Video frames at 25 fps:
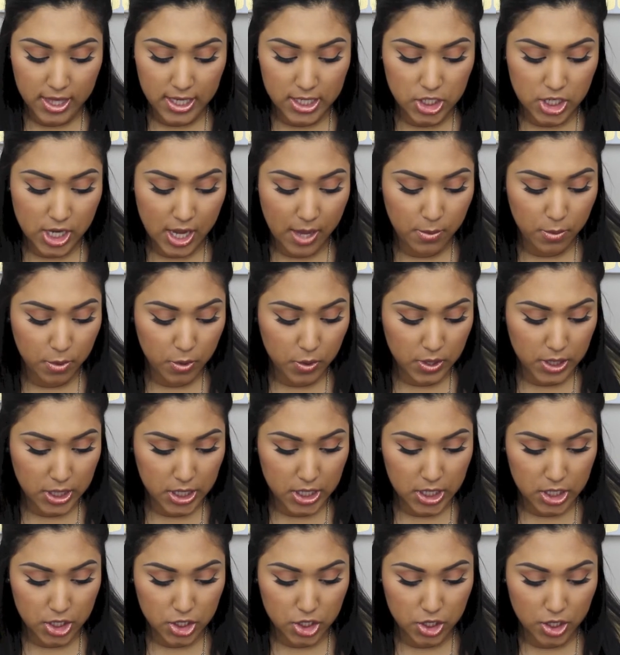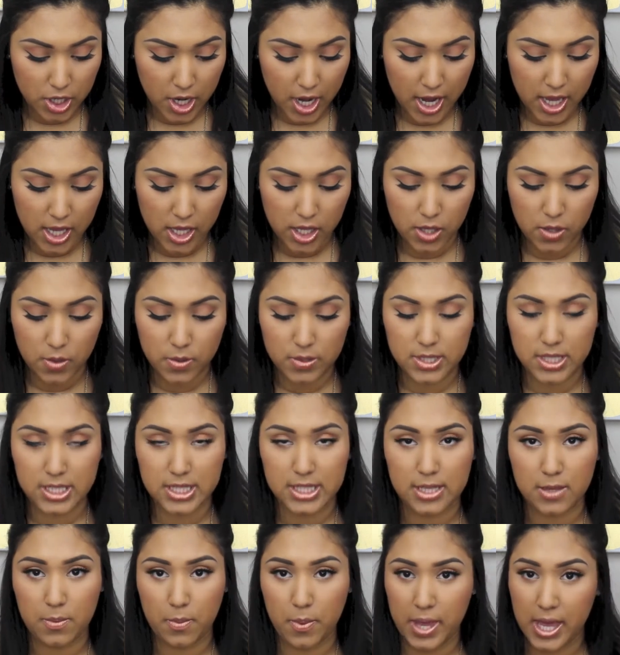the shampoo and conditioner I use
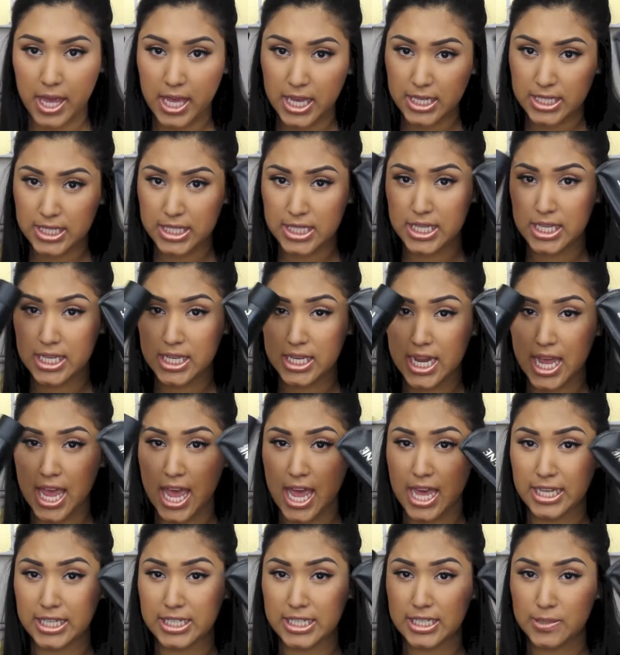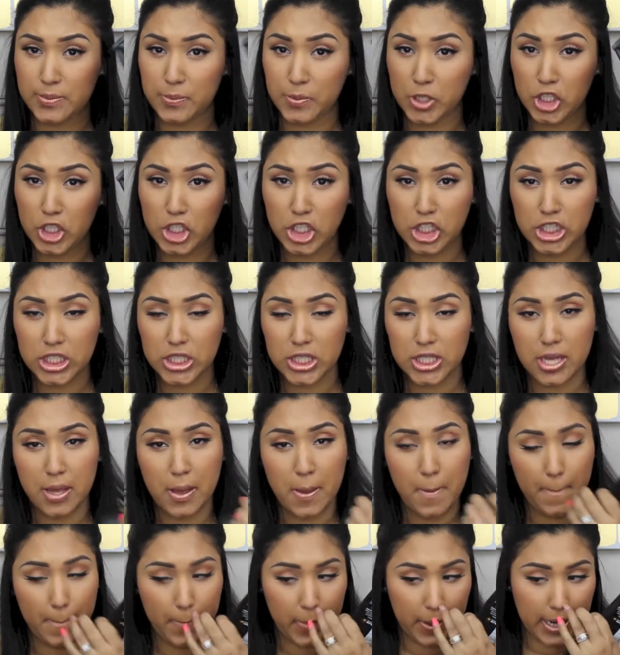is the Pantene Expert
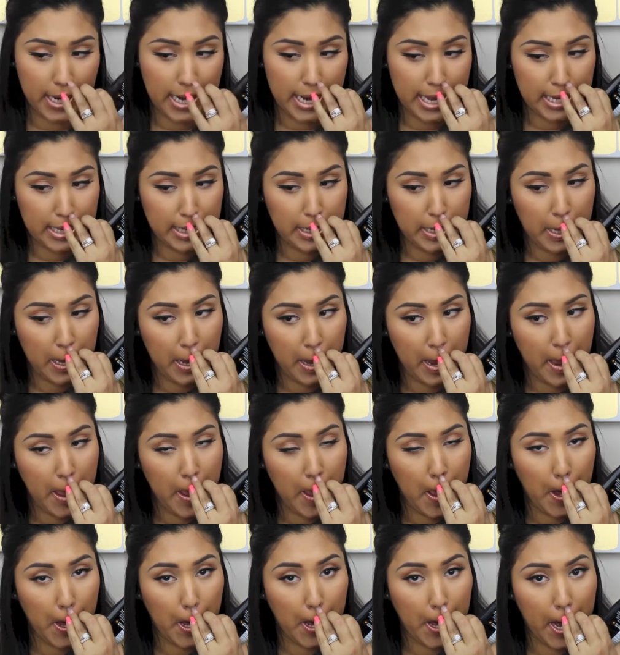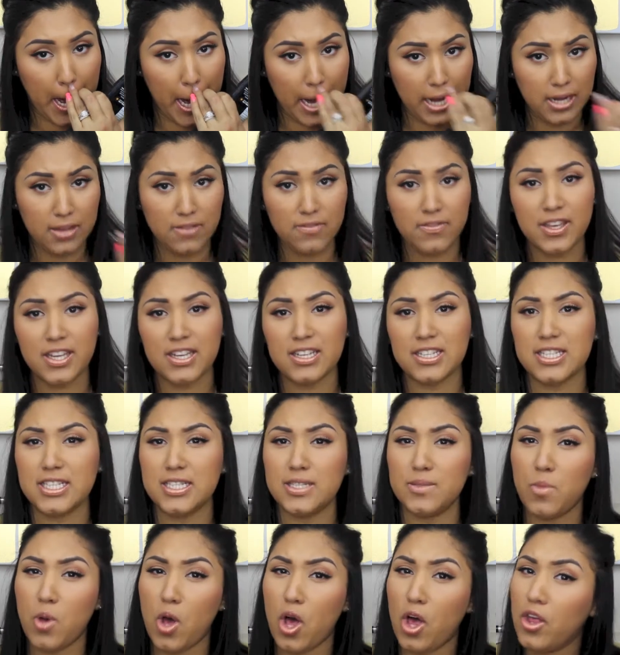brand. They're kind of like
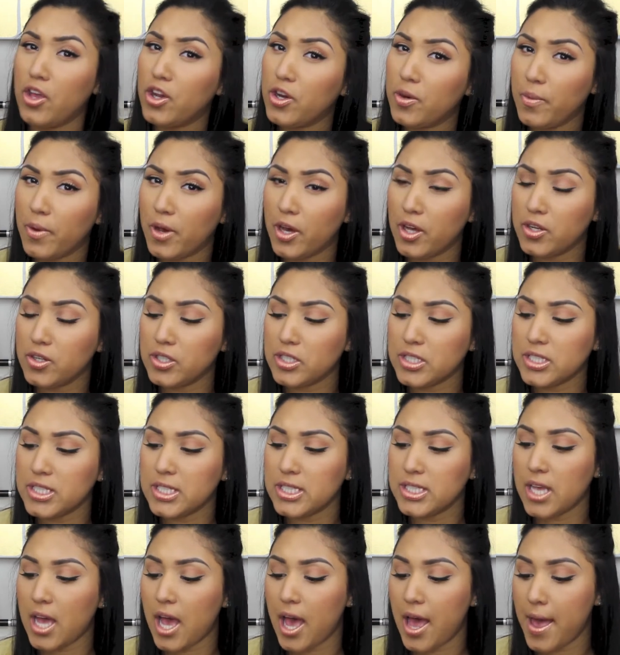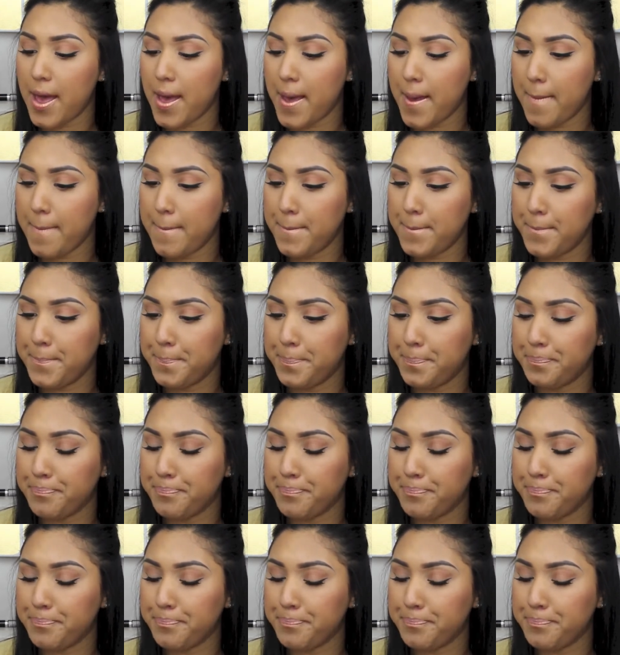smaller bottles. Um,